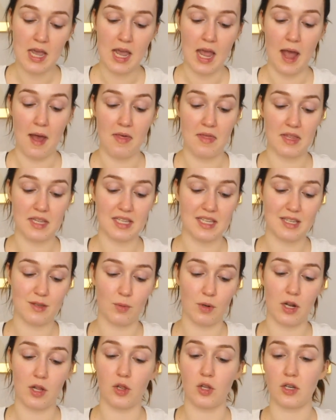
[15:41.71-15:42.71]
And this is
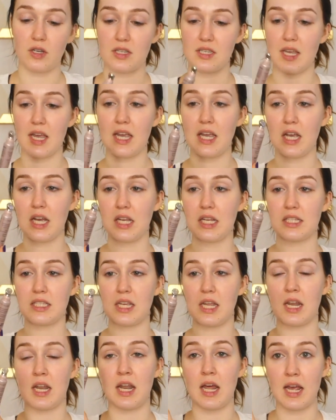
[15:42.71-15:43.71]
what it looks like. It's
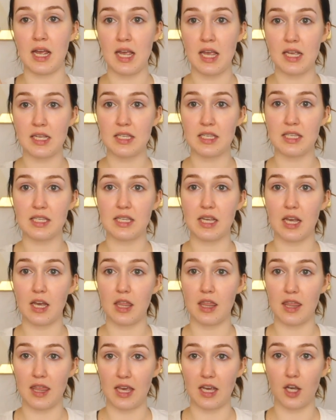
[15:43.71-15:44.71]
a nice
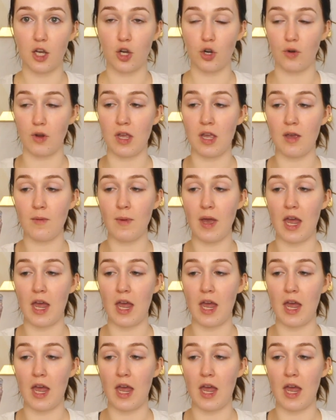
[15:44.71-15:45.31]
thick cream,